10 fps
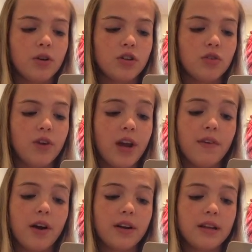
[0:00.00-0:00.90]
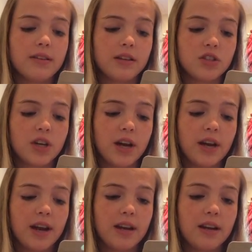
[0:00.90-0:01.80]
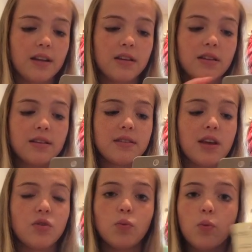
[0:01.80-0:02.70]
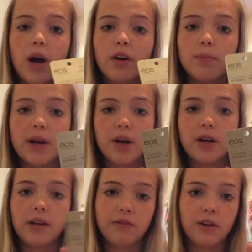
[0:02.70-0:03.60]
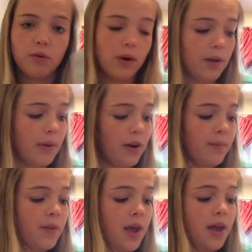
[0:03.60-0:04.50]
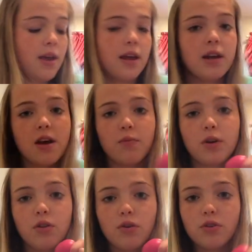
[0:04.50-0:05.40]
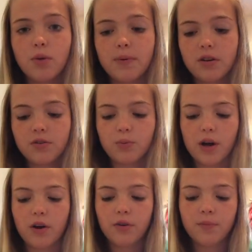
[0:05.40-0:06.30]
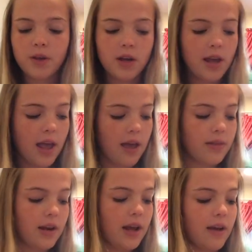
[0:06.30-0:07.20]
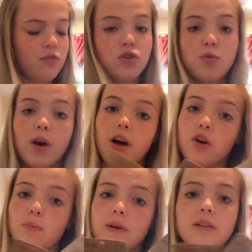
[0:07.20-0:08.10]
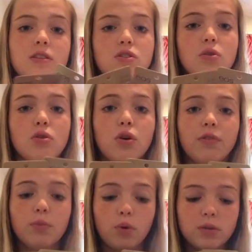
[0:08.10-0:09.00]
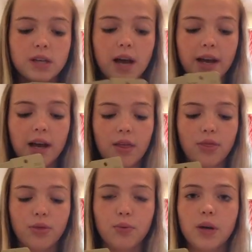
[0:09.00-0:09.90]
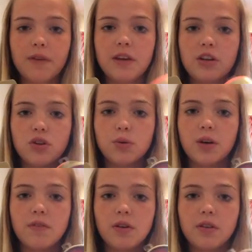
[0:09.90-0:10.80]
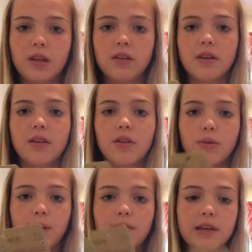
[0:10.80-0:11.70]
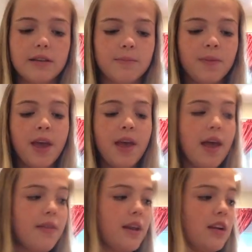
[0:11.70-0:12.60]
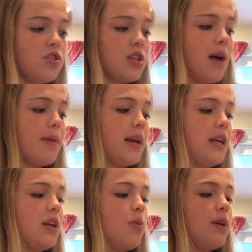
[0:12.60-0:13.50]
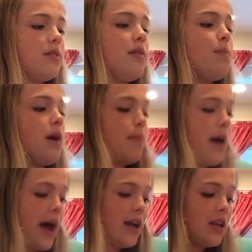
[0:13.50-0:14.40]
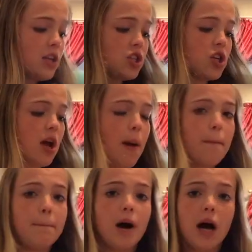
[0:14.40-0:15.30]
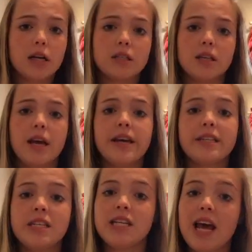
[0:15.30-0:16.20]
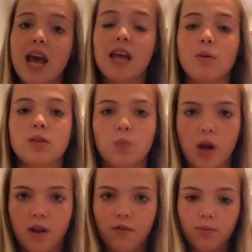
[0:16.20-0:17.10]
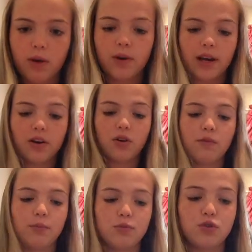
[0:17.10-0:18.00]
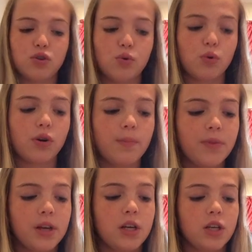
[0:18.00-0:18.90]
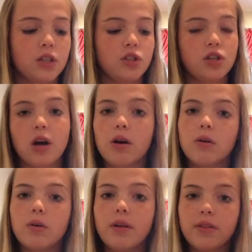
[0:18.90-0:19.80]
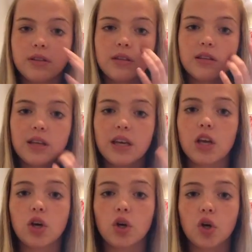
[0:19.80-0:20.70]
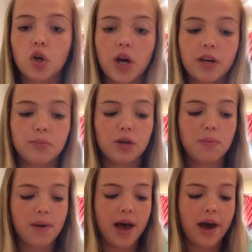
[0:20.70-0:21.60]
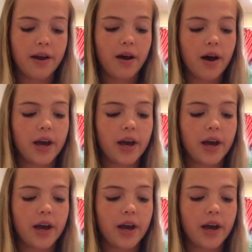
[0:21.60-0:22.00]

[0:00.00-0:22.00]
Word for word: Or it's a ray of holiday sunshine, and it is in the scent Wild Berry, like flavor Wild Berry and I have one of those opened as well. And then I have two unopened. So total from Ulta, I got three of each, three of these, and then three of these. And then I just got my EOS lip balm package box today. It was waiting for me when I got home from school. So this is like incredibly bad.